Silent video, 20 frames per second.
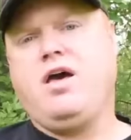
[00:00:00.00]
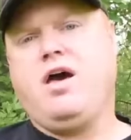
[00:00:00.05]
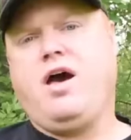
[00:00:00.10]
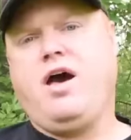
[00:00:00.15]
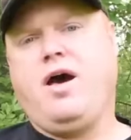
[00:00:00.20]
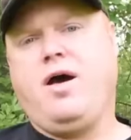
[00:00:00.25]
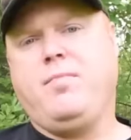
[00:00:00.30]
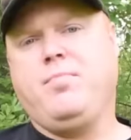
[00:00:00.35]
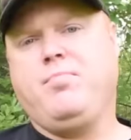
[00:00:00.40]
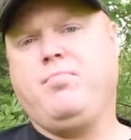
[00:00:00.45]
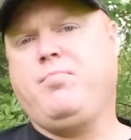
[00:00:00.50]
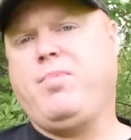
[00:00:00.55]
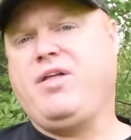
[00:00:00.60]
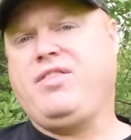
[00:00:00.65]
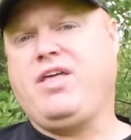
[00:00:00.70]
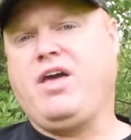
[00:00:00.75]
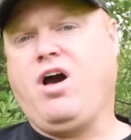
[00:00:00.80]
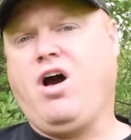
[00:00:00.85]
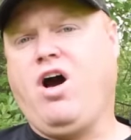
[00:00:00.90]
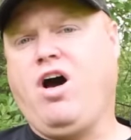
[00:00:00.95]
um, but
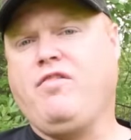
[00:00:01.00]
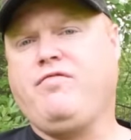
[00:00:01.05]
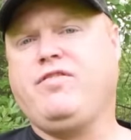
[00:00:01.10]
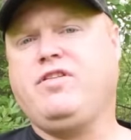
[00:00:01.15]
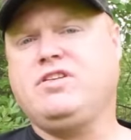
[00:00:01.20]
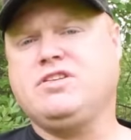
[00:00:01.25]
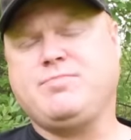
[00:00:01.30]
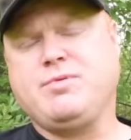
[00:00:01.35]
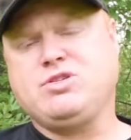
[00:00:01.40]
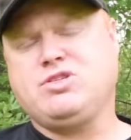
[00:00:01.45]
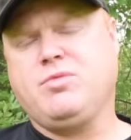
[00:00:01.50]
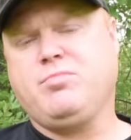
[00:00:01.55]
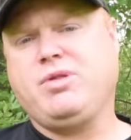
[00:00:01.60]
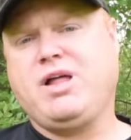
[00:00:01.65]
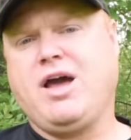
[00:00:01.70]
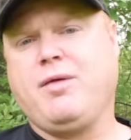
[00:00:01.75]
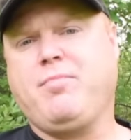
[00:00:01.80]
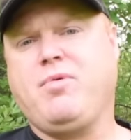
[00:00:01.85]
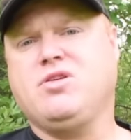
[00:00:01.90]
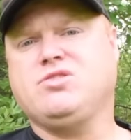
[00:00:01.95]
they often, especially
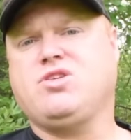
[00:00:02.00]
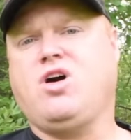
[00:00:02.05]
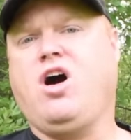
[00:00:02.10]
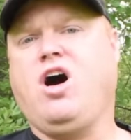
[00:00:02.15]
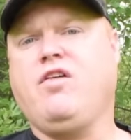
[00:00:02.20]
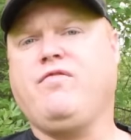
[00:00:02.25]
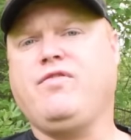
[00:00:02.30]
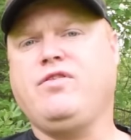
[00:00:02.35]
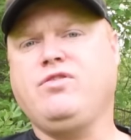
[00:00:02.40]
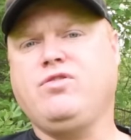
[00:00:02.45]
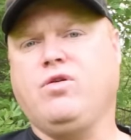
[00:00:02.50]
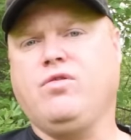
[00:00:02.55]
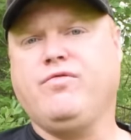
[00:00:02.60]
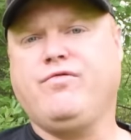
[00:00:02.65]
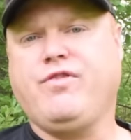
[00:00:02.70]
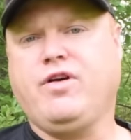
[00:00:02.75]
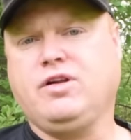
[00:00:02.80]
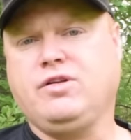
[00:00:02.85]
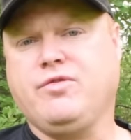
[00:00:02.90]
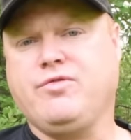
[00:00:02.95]
black bears, often don't
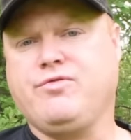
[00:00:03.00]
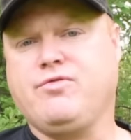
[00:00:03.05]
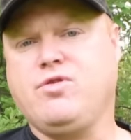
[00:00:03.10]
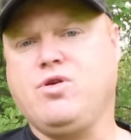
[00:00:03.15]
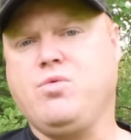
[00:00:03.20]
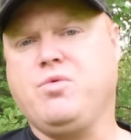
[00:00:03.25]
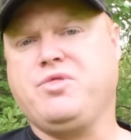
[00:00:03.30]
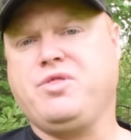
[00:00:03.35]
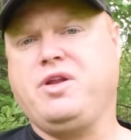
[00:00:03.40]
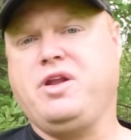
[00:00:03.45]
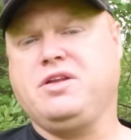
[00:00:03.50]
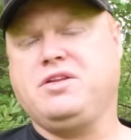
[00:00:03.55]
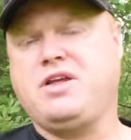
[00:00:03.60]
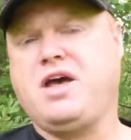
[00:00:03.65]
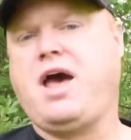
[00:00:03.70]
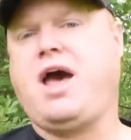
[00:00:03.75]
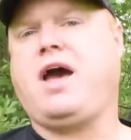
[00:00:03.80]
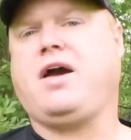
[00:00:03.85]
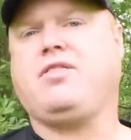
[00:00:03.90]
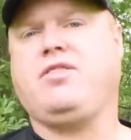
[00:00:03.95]
follow through with an
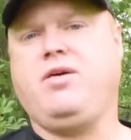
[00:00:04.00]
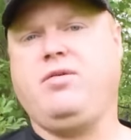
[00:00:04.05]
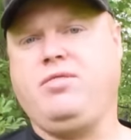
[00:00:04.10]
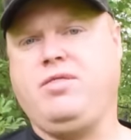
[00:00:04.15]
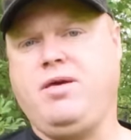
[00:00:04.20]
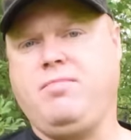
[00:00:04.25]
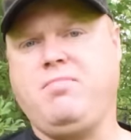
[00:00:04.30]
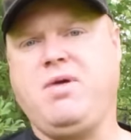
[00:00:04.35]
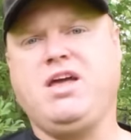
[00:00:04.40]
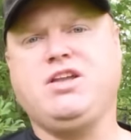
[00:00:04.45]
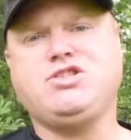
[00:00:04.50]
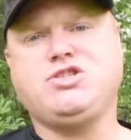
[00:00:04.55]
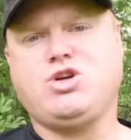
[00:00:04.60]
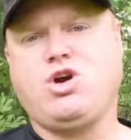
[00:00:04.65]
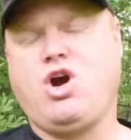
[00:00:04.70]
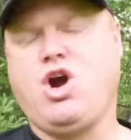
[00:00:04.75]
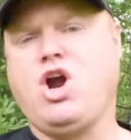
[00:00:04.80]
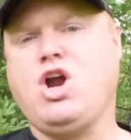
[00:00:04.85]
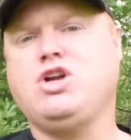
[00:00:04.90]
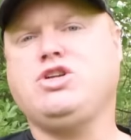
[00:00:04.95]
attack. They, they may
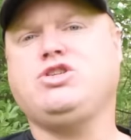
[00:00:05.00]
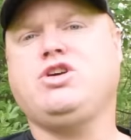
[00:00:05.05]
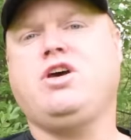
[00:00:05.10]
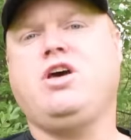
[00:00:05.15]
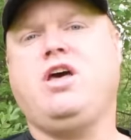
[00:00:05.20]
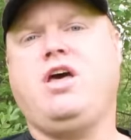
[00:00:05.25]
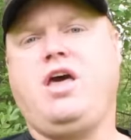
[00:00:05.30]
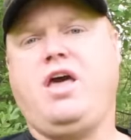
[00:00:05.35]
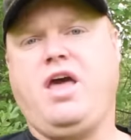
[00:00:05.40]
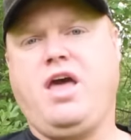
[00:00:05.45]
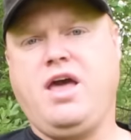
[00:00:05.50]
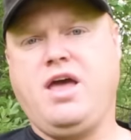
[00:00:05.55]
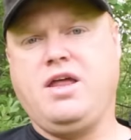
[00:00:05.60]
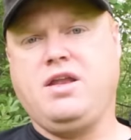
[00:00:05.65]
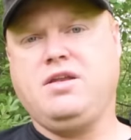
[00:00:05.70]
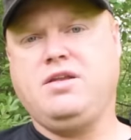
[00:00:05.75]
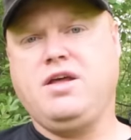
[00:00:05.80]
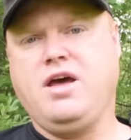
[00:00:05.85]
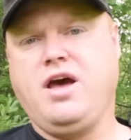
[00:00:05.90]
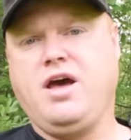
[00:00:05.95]
charge
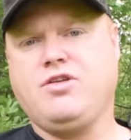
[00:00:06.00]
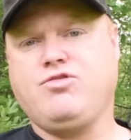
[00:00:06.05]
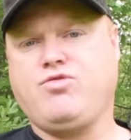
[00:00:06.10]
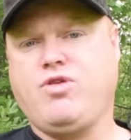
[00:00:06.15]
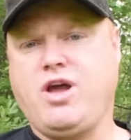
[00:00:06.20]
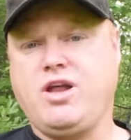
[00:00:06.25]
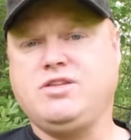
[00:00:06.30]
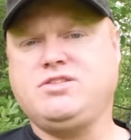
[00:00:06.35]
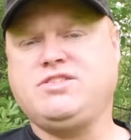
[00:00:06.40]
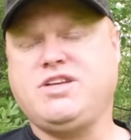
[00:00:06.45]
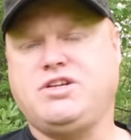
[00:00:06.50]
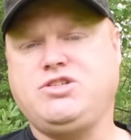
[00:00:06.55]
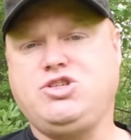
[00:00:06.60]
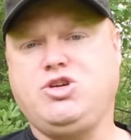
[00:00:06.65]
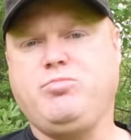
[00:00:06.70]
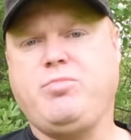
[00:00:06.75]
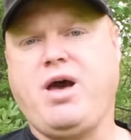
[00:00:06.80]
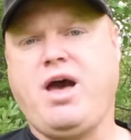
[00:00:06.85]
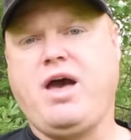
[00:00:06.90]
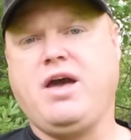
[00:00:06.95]
and uh, try and set
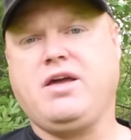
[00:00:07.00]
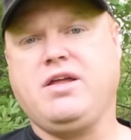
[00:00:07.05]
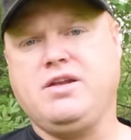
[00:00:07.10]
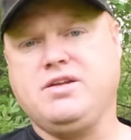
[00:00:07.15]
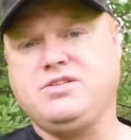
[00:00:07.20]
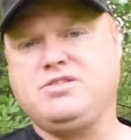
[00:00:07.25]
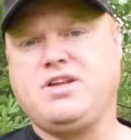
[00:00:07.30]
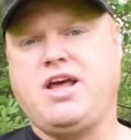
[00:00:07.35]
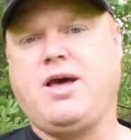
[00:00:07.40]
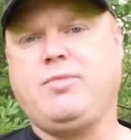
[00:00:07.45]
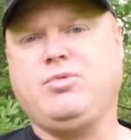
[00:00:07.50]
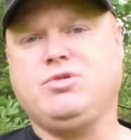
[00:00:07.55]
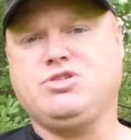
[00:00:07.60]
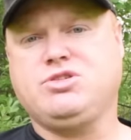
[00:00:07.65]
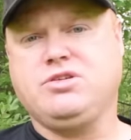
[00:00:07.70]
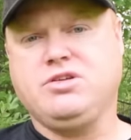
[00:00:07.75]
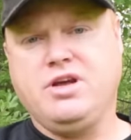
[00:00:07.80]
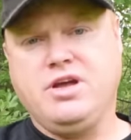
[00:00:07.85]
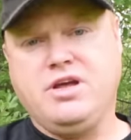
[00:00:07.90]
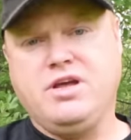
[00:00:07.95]
you back and
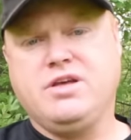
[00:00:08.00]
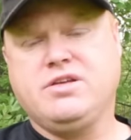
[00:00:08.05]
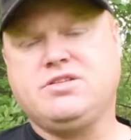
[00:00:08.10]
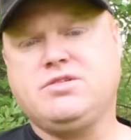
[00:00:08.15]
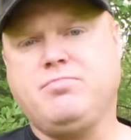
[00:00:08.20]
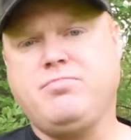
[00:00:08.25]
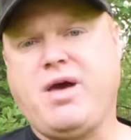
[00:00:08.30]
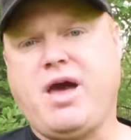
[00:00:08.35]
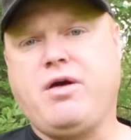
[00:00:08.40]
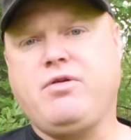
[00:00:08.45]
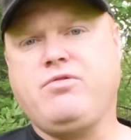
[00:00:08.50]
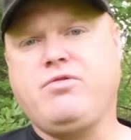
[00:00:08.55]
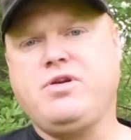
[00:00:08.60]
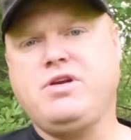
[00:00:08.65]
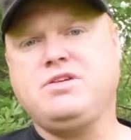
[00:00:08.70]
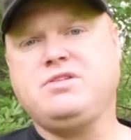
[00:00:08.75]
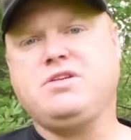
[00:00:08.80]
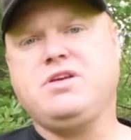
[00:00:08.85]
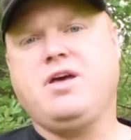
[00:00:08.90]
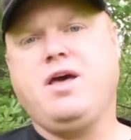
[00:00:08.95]
establish some
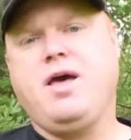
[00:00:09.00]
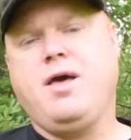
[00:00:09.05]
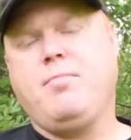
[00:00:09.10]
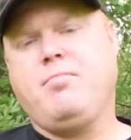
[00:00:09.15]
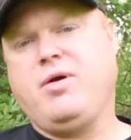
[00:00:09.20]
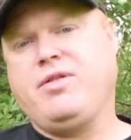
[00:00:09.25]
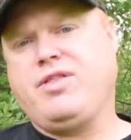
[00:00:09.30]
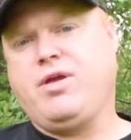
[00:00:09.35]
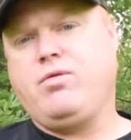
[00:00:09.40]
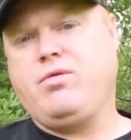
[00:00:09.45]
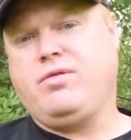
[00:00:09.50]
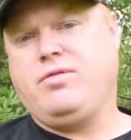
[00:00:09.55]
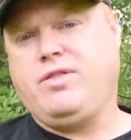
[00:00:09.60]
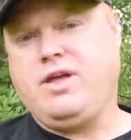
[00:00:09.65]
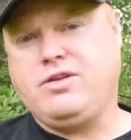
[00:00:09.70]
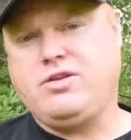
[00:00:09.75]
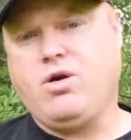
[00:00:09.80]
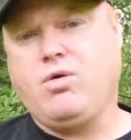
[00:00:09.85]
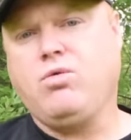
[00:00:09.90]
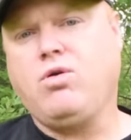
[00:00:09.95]
boundaries, but they, they
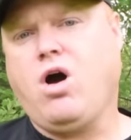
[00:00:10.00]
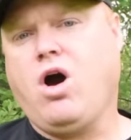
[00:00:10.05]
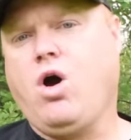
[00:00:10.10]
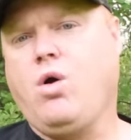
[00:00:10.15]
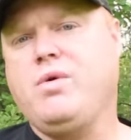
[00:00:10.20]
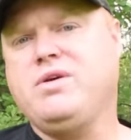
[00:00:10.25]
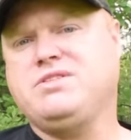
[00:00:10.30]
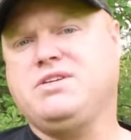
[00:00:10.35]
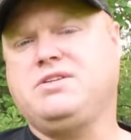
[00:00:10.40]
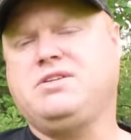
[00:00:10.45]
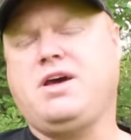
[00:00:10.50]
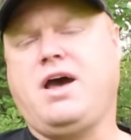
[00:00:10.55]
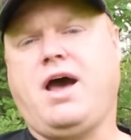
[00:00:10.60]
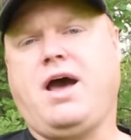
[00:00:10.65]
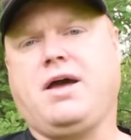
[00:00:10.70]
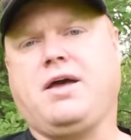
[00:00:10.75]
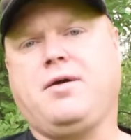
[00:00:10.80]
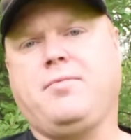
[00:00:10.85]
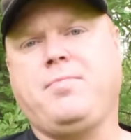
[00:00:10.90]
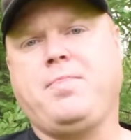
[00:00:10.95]
don't always
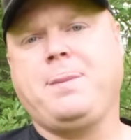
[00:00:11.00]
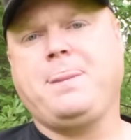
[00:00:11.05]
attack.